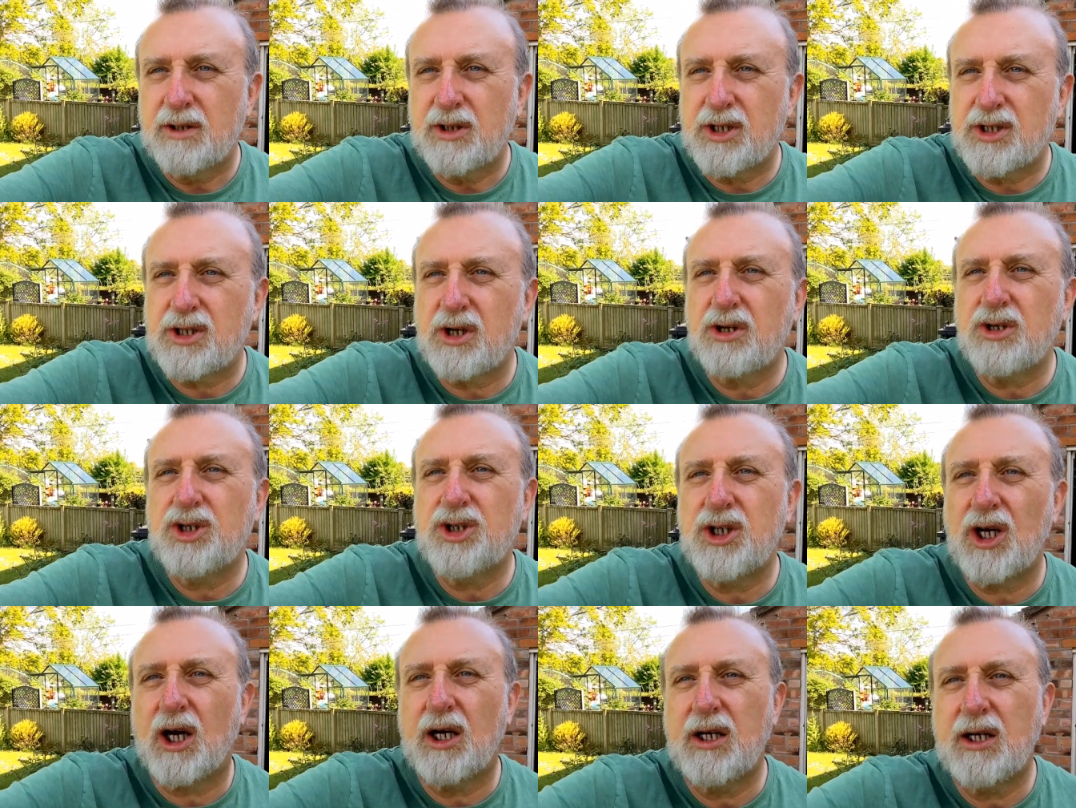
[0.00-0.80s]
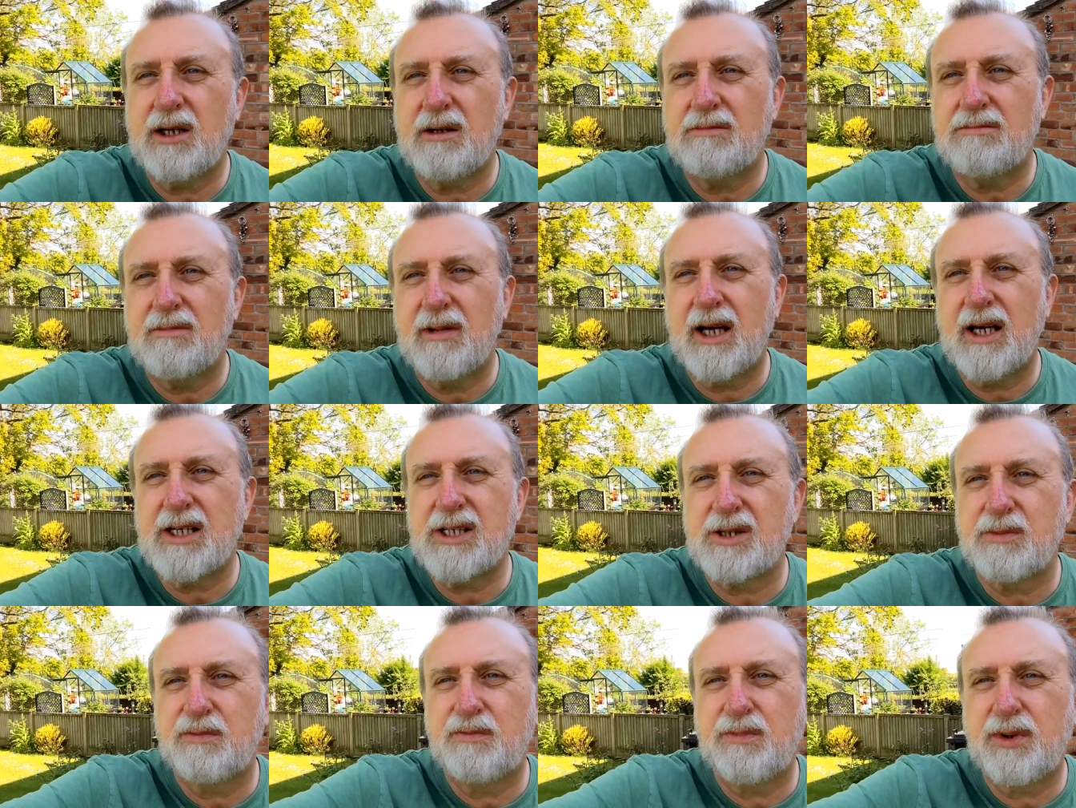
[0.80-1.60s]
the sun's shining.
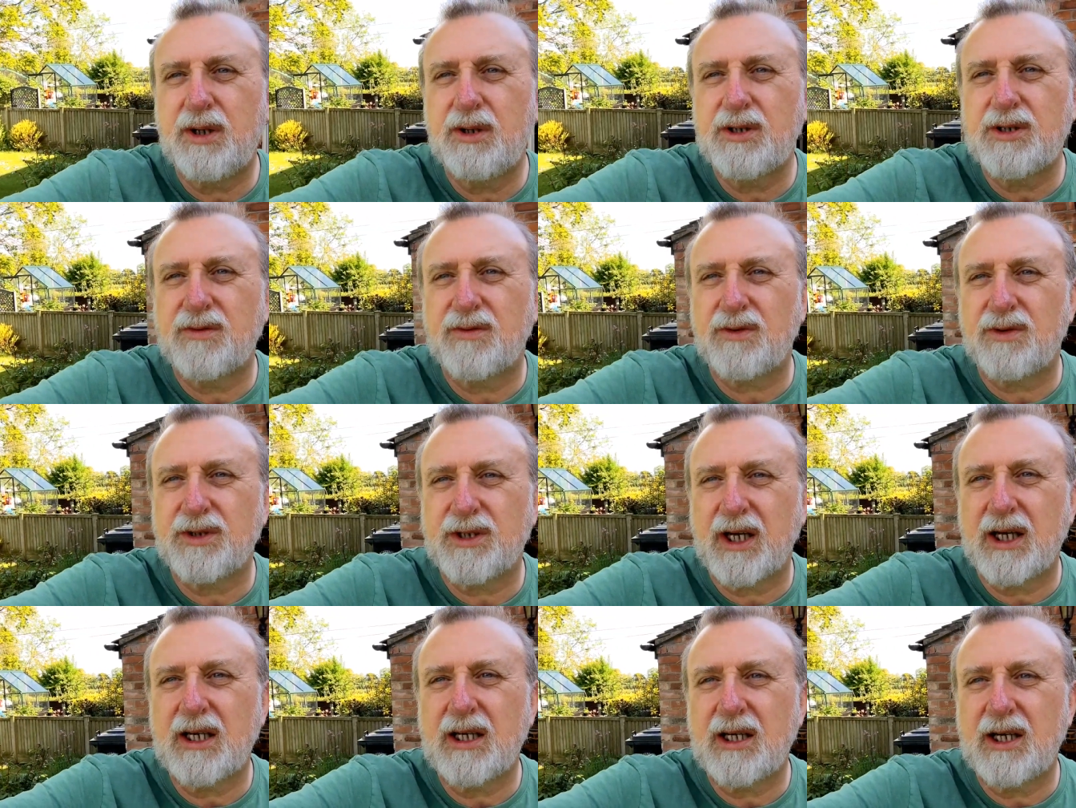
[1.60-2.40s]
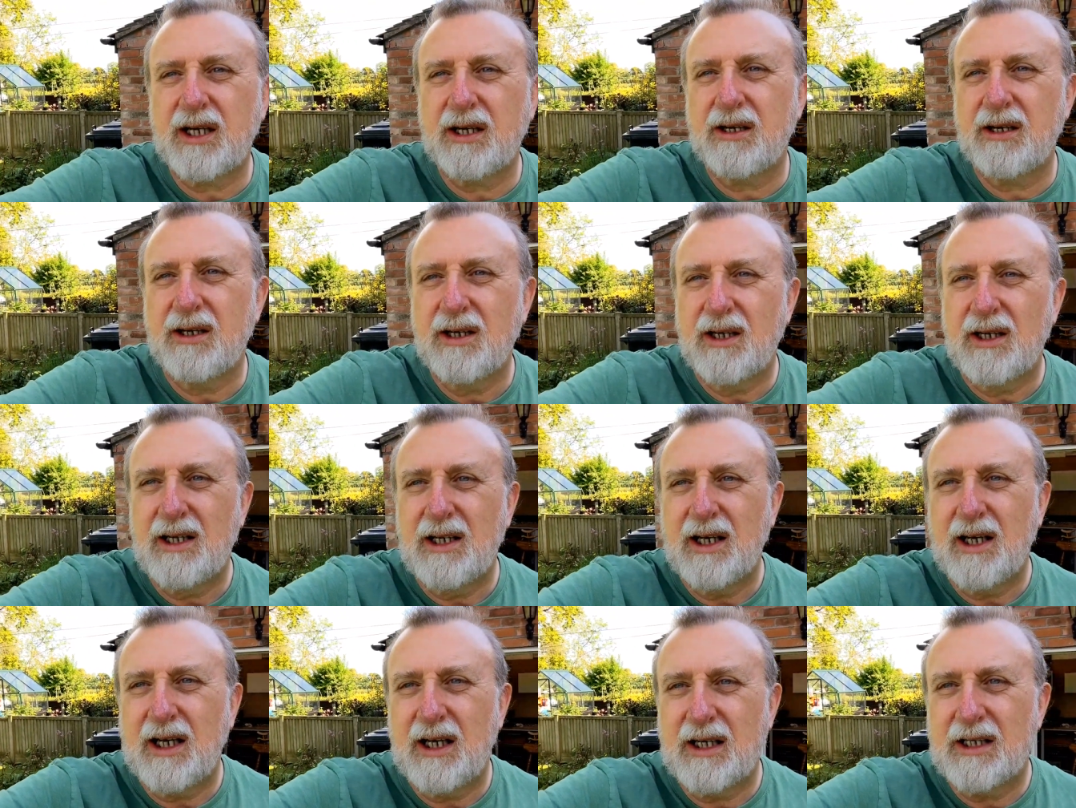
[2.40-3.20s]
It's a beautiful day here
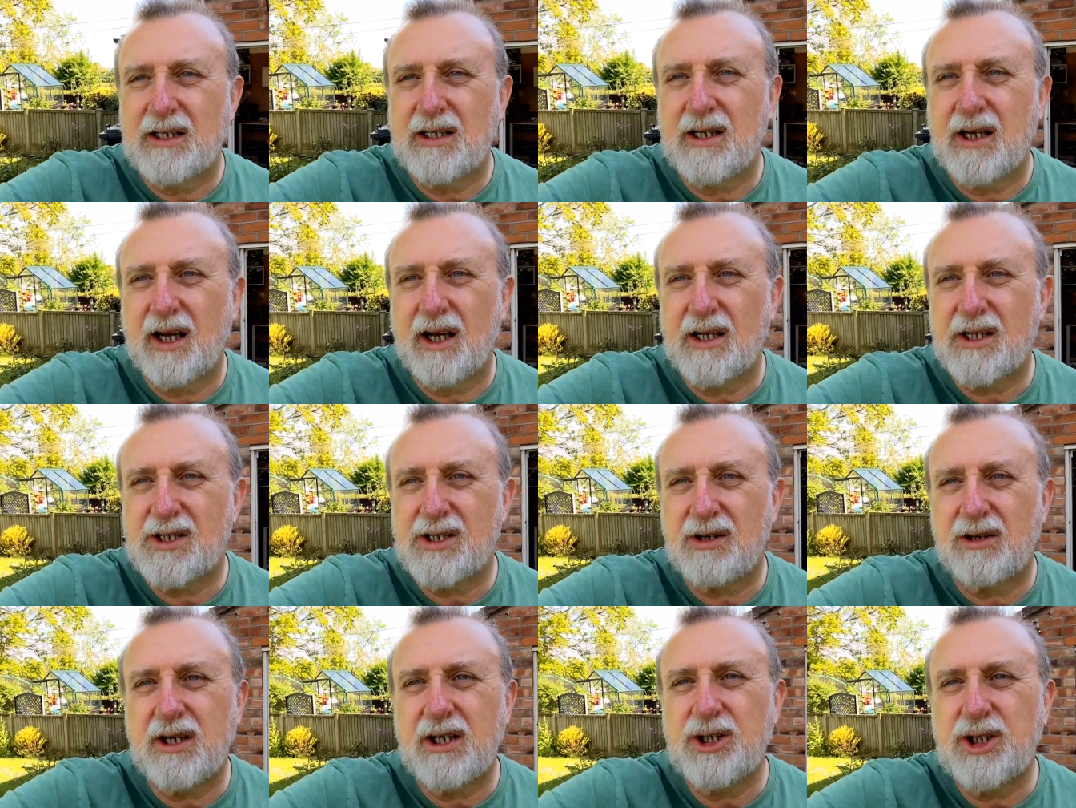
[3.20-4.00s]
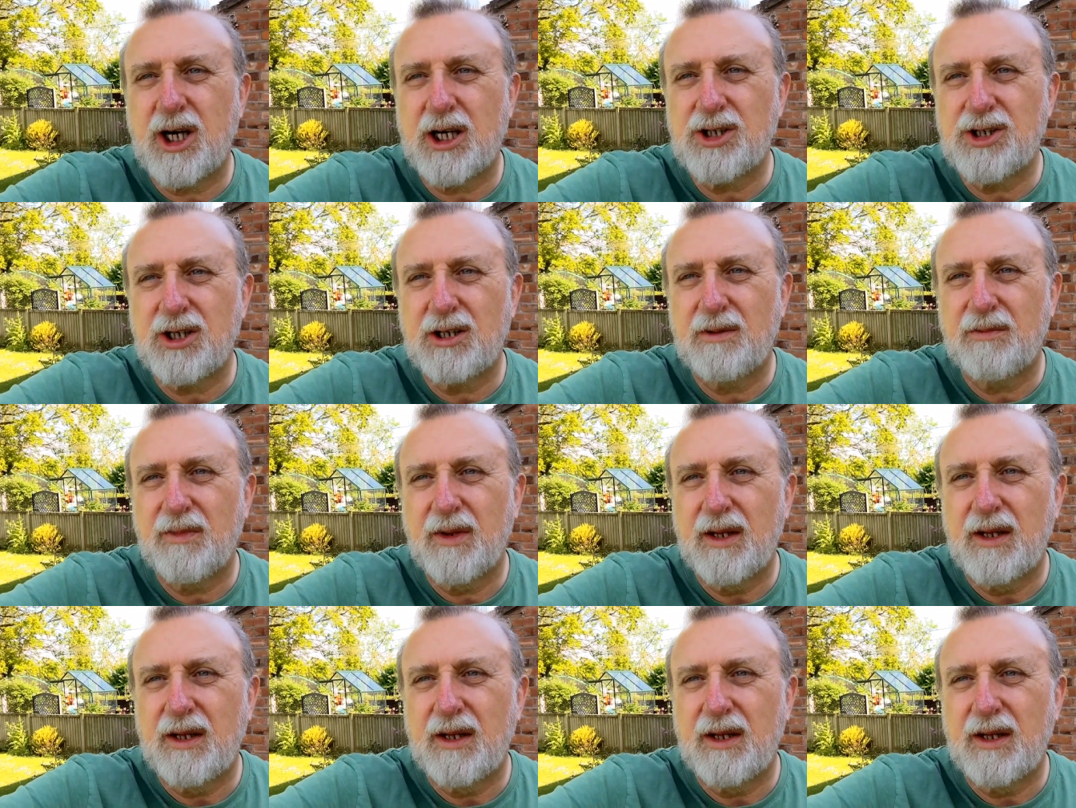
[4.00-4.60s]
in uh, sunny Cheshire.